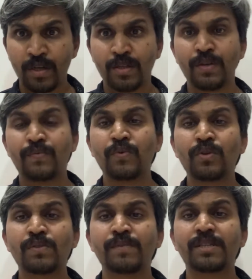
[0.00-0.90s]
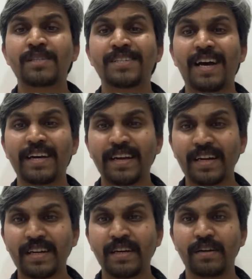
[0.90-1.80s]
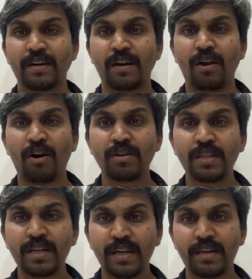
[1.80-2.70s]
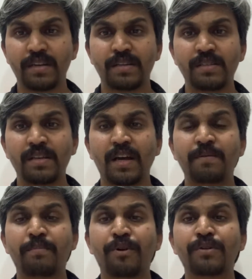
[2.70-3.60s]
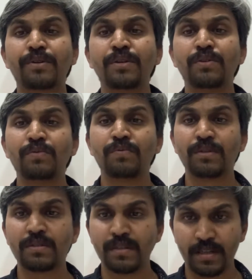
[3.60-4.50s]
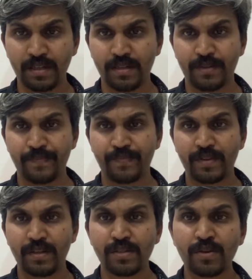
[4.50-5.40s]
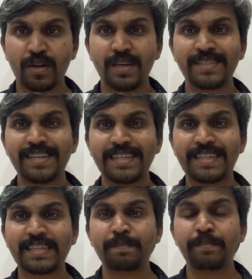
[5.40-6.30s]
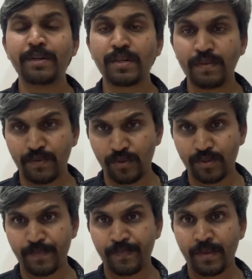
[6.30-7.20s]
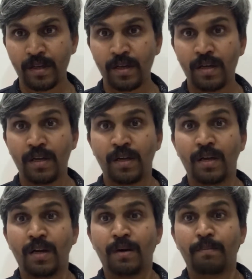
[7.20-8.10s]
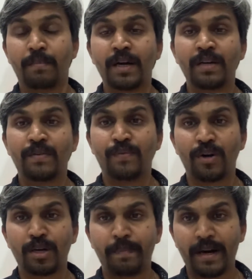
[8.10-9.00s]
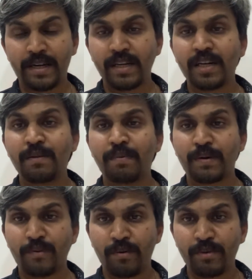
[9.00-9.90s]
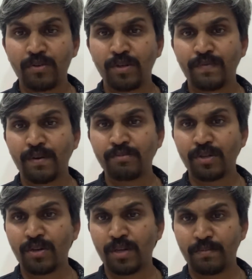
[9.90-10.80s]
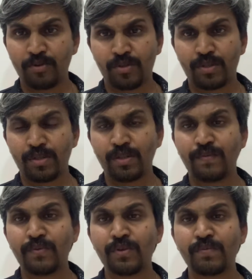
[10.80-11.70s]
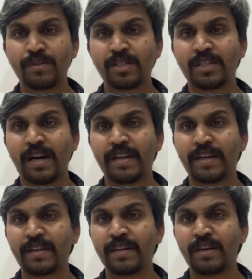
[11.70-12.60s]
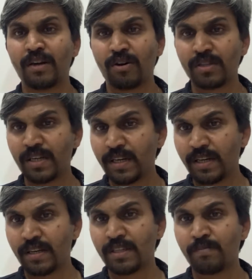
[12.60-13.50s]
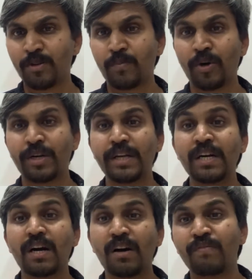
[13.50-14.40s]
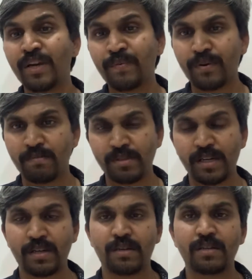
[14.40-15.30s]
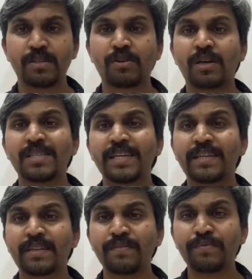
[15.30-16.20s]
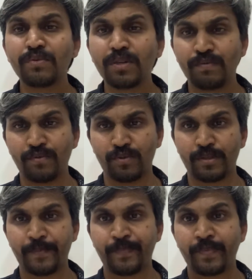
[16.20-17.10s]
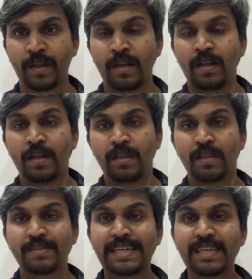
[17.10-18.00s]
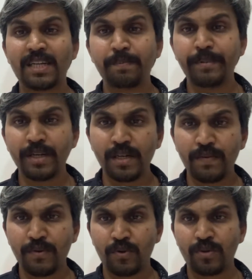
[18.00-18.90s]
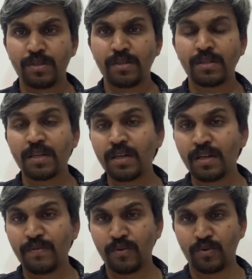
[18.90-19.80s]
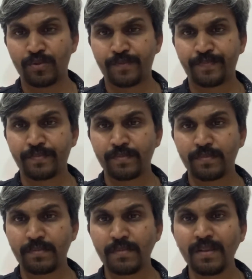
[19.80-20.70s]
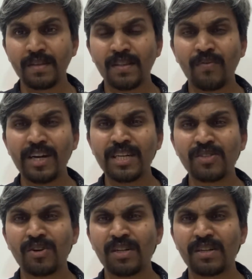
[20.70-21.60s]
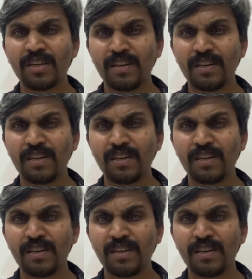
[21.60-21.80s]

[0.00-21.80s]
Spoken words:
the force which is directed along the radius and pointing towards center is called as centripetal force. But for a particle performing uniform circular motion, the force which is directed along the radius but pointing away from center is called as centrifugal force. Now centripetal force is a real force. Now why it is called real